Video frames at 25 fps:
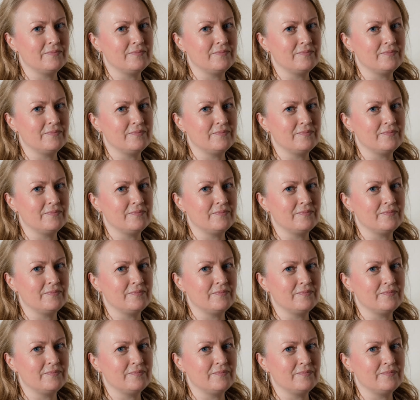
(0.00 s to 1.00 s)

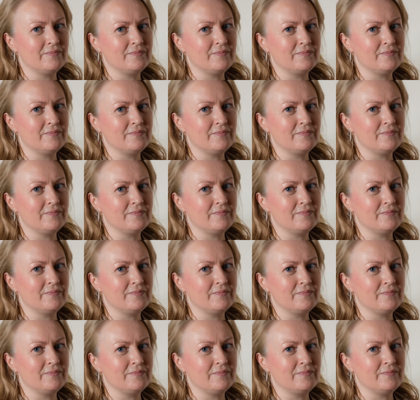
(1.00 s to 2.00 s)

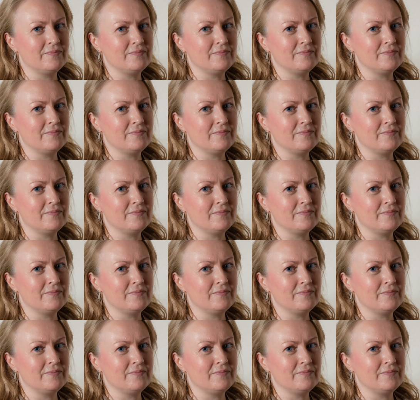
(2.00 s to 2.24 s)
Nothing is said.